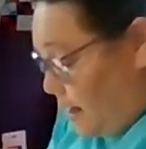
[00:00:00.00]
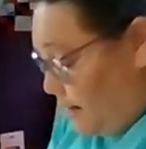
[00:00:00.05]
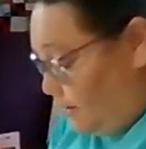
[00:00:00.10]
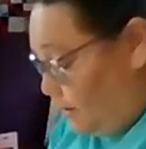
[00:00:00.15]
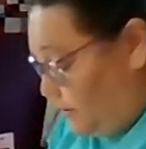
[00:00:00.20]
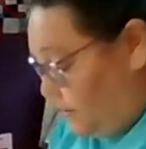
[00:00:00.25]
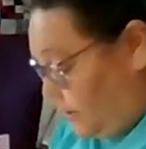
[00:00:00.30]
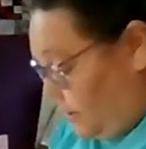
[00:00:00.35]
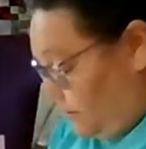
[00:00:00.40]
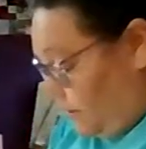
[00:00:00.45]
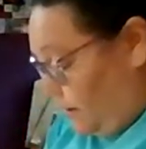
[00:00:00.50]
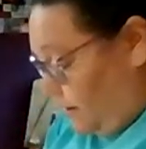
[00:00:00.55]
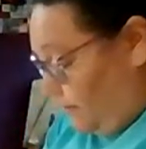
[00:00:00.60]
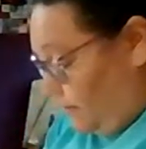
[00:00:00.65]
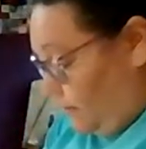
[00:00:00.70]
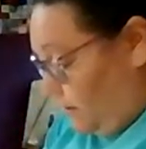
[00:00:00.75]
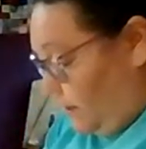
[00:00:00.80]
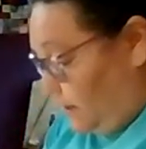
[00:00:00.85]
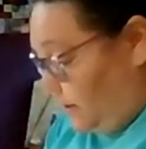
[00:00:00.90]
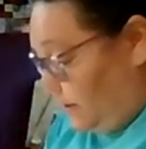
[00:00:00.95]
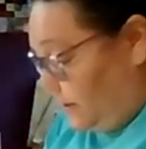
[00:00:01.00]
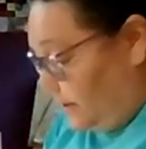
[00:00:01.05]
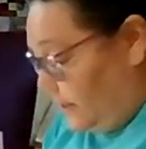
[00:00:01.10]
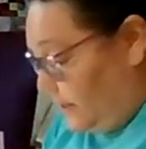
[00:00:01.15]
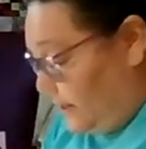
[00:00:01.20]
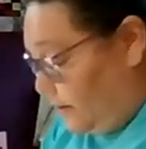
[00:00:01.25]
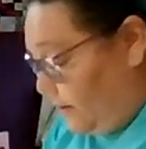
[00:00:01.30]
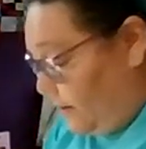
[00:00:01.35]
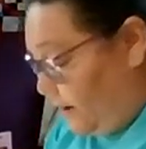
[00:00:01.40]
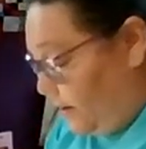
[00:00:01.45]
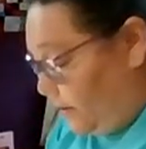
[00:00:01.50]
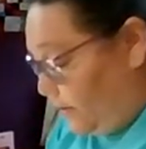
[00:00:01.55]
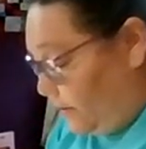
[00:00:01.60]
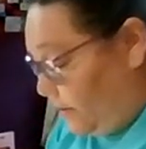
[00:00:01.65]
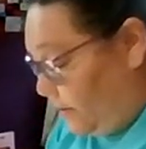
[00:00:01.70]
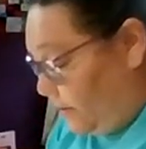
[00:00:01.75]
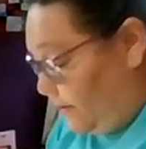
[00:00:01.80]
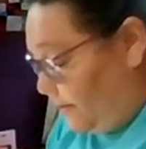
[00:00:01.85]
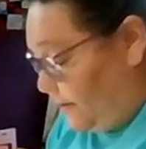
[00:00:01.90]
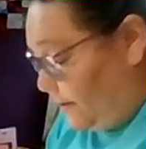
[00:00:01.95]
I'm using whatever needles in there. I
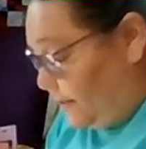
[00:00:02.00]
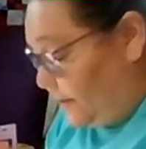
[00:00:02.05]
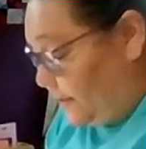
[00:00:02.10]
don't know what